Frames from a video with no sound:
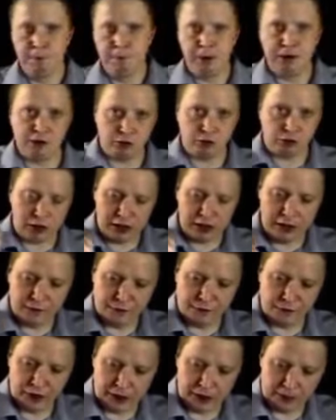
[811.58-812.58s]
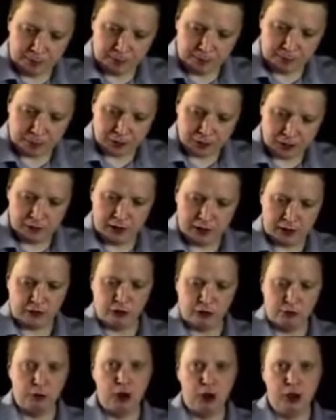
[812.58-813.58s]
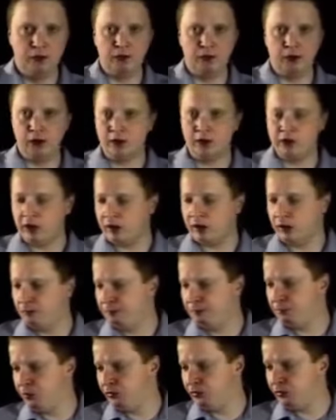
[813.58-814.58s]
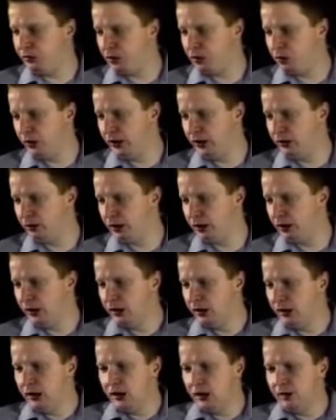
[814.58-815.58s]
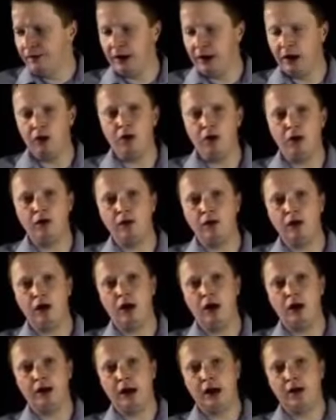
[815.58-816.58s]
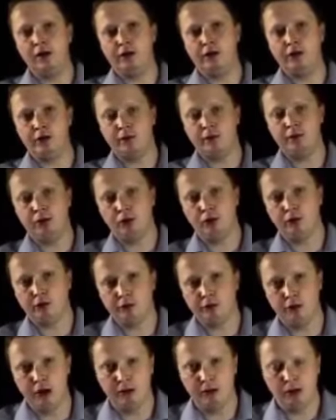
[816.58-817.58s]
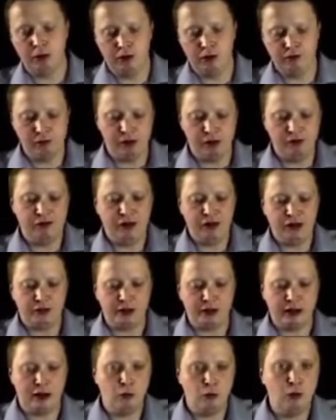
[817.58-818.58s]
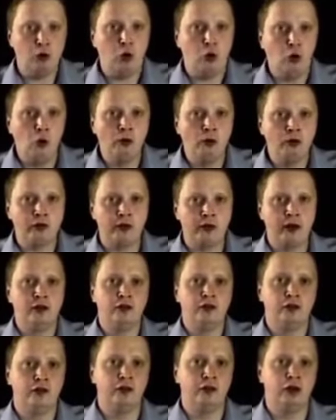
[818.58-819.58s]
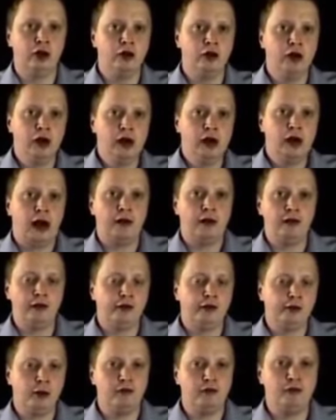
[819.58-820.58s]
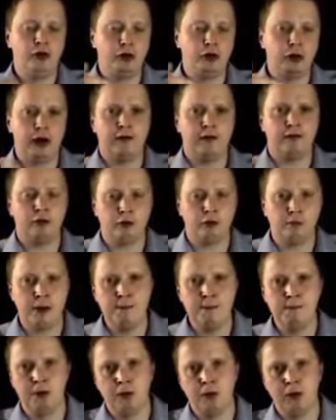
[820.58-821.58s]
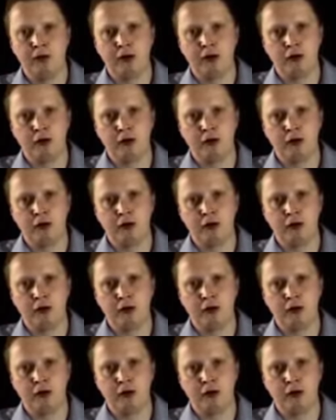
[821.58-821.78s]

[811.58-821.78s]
Bishop to e3. Natural move, attack, pushing the queen away. Now, again, this is an important moment. One thing that Tal will always tend to do, and this is one thing you're going to have to remember when